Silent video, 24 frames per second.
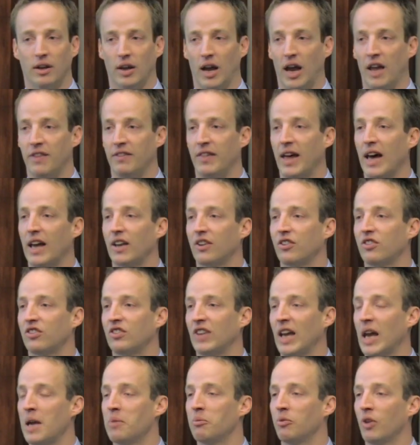And that
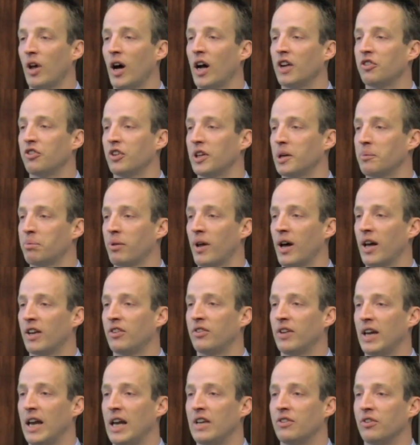same logic
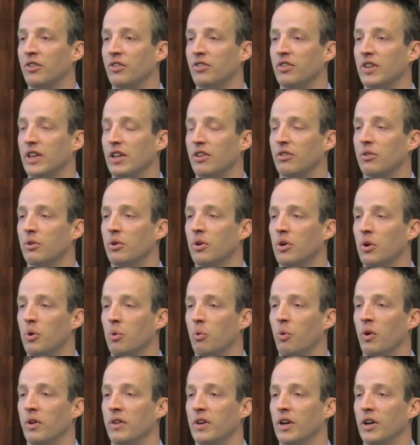applies to agencies.
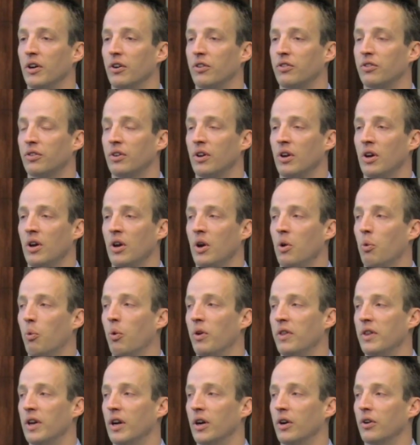When there's,
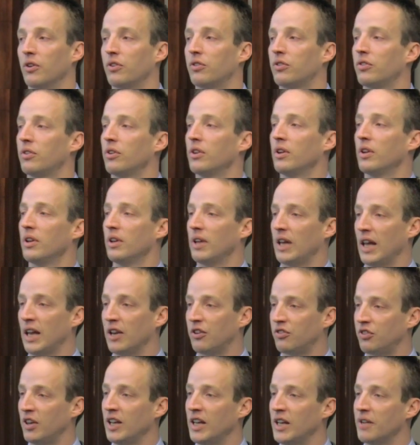when there's
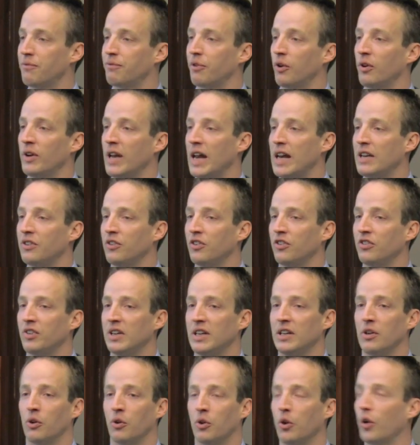incentive for an
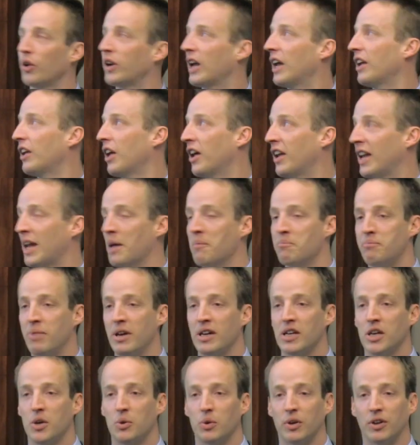agency to look at an
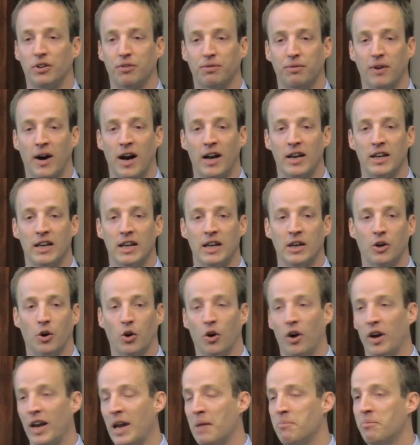ambiguous finding
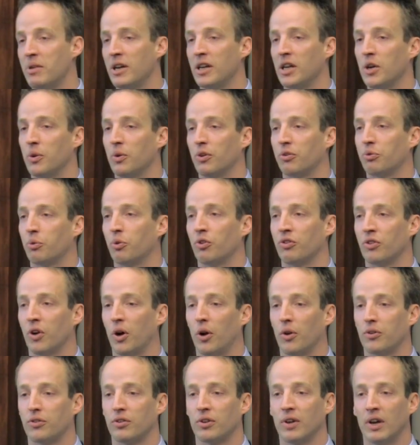or an ambiguous
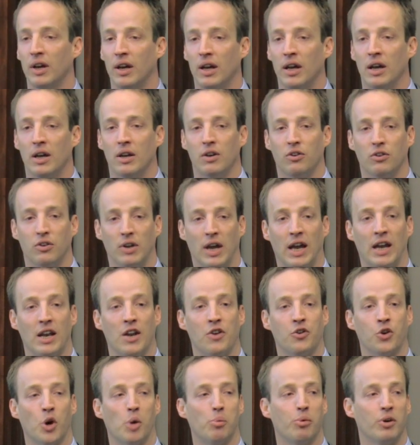result and
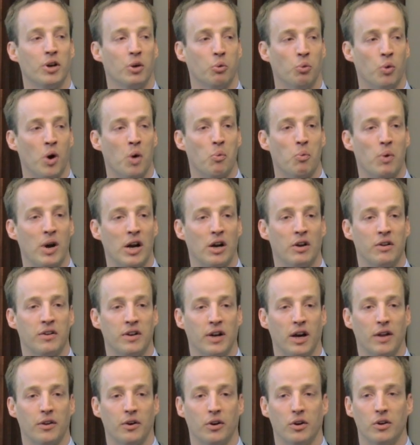interpret it one way or
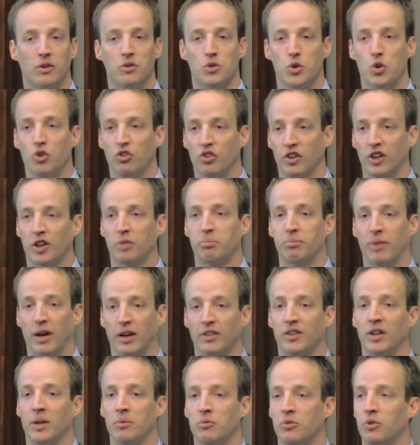the other, you should
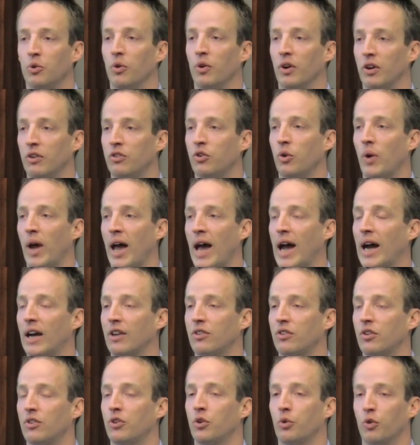expect them to, to
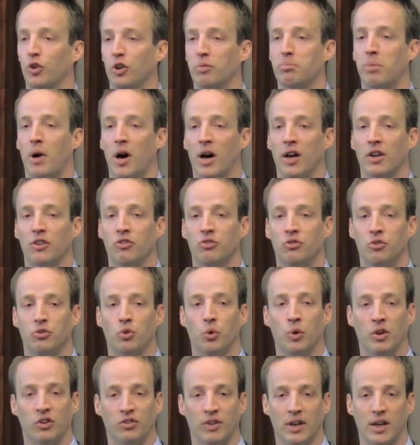act to respond
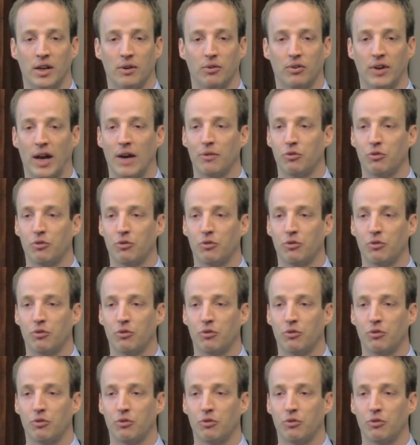to incentives.